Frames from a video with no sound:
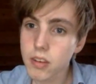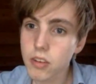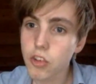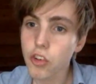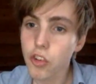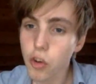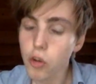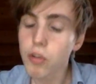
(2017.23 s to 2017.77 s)

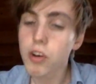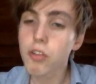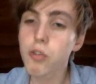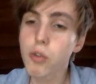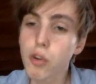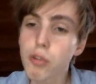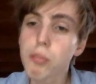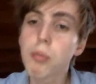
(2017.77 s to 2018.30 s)
so it's always
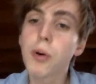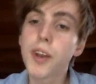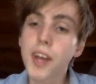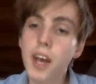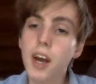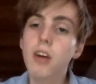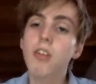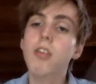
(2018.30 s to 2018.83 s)
worth
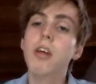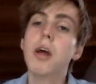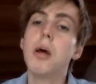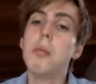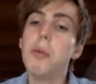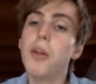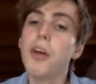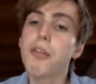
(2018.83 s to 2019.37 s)
pointing out,
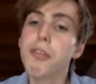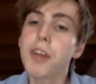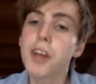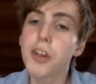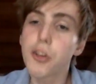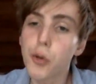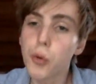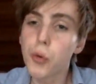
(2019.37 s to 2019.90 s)
but I think
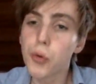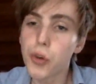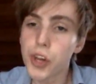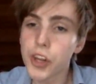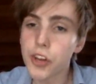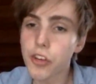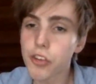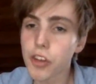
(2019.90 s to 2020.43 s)
it do
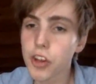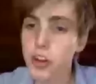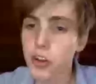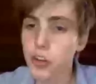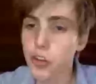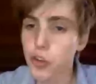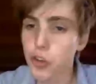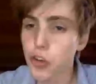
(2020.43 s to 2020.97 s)
need the
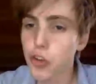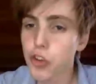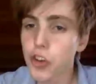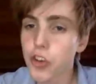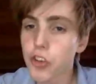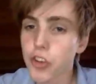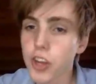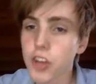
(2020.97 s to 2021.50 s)
second does
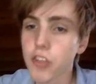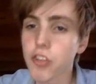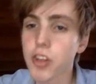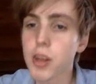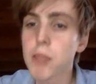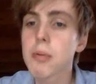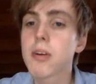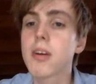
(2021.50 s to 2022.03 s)
need the second
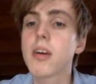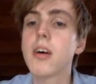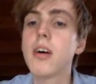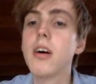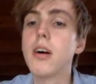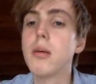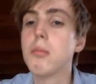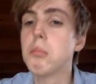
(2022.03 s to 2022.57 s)
step,
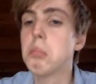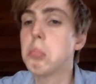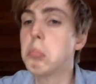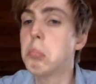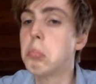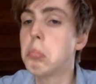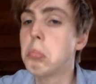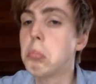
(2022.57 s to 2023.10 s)
um,
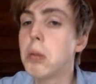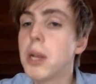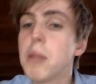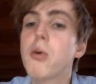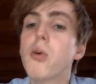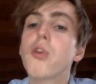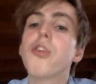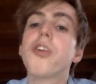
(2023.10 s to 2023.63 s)
mainly
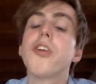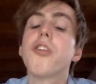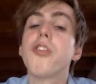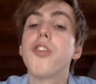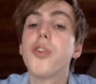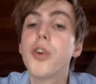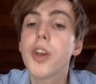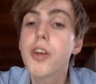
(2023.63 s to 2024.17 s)
because it is
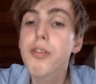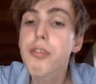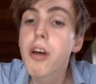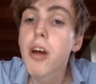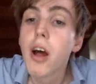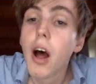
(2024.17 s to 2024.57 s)
intuitive.